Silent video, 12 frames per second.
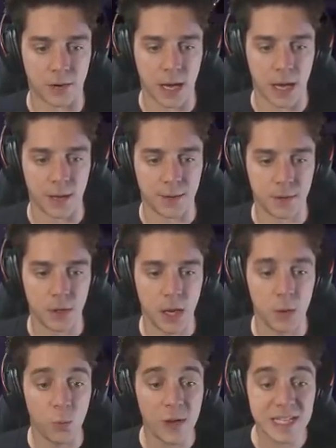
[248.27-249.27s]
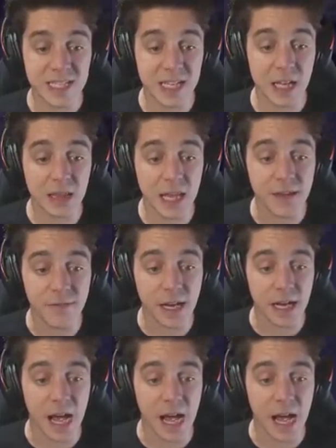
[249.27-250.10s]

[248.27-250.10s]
okay. And we still living,